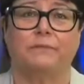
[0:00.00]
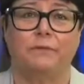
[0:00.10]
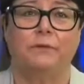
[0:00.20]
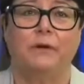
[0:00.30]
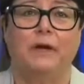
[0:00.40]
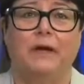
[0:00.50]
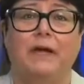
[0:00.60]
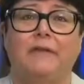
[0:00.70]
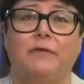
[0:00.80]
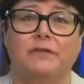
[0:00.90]
through
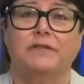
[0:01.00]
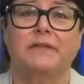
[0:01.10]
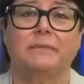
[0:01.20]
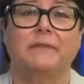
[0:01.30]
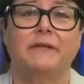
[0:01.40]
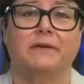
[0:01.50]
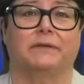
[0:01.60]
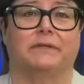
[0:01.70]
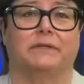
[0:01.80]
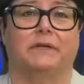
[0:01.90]
have also something
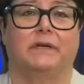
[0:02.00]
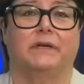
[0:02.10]
good.